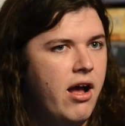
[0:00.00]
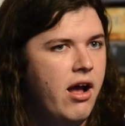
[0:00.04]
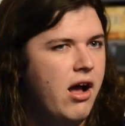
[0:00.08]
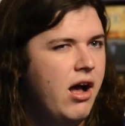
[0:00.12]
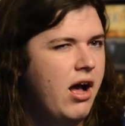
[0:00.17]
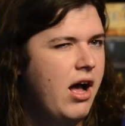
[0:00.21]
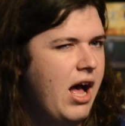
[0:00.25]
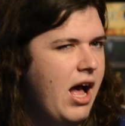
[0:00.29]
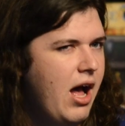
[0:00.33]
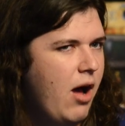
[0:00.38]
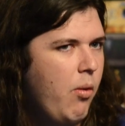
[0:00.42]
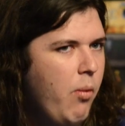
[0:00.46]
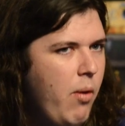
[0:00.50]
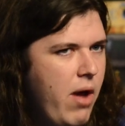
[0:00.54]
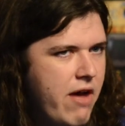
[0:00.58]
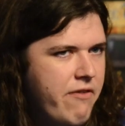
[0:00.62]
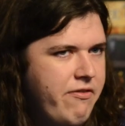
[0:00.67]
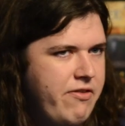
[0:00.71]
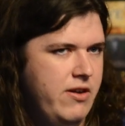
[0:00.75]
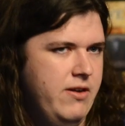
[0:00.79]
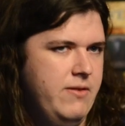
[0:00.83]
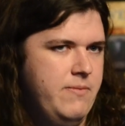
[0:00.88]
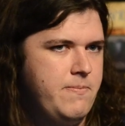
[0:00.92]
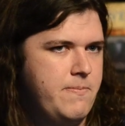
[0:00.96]

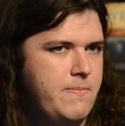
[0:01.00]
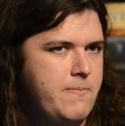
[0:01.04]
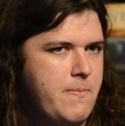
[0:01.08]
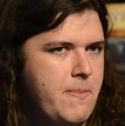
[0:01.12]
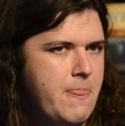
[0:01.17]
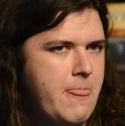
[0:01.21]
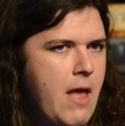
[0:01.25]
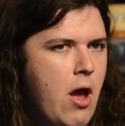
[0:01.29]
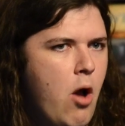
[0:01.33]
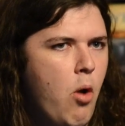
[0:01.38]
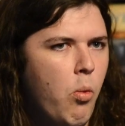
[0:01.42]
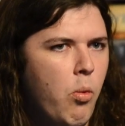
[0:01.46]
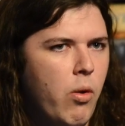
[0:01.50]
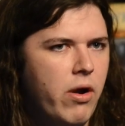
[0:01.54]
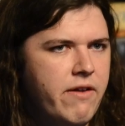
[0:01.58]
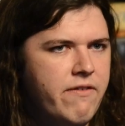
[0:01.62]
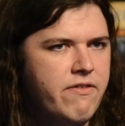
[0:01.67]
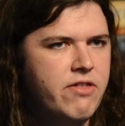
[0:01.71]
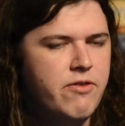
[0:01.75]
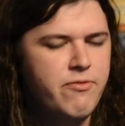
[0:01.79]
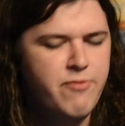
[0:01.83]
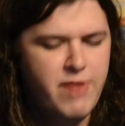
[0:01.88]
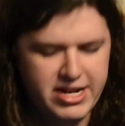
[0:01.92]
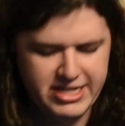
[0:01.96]
However, one of the
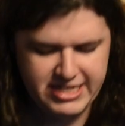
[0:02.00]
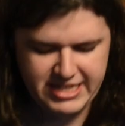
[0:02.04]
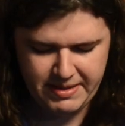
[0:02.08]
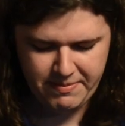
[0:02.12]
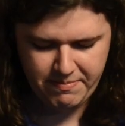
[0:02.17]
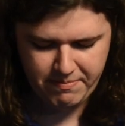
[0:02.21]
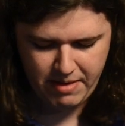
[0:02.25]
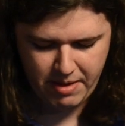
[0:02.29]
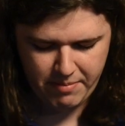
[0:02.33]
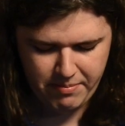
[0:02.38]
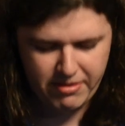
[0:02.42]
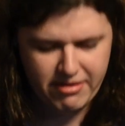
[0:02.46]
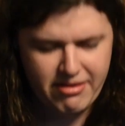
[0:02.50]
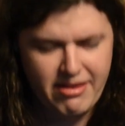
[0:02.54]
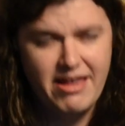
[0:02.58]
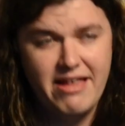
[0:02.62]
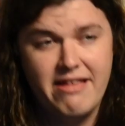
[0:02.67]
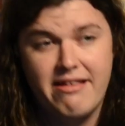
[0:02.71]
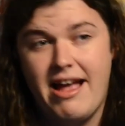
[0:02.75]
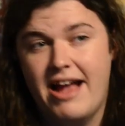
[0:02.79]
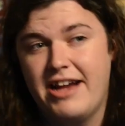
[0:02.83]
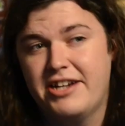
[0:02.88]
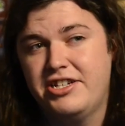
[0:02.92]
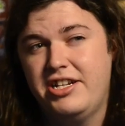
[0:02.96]
red team members is
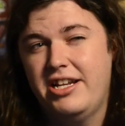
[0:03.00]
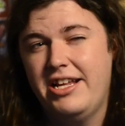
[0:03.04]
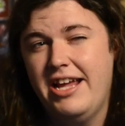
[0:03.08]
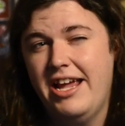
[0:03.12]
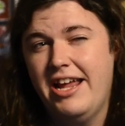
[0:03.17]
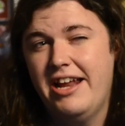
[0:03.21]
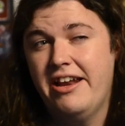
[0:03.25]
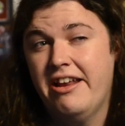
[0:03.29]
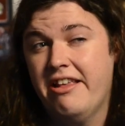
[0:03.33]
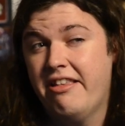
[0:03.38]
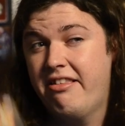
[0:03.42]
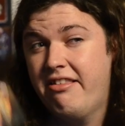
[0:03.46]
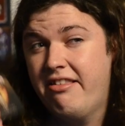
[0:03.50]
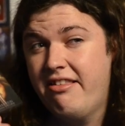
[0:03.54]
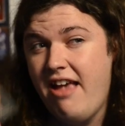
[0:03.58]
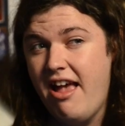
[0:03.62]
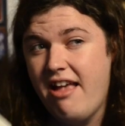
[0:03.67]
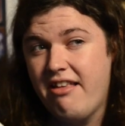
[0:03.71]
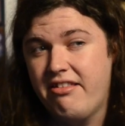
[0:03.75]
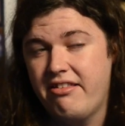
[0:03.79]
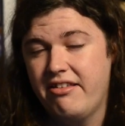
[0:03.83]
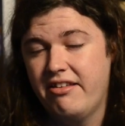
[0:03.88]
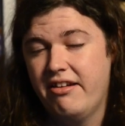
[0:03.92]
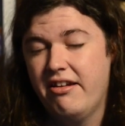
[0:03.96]
actually an
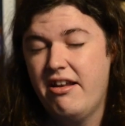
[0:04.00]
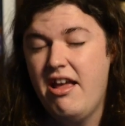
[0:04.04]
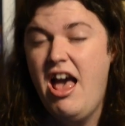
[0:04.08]
assassin,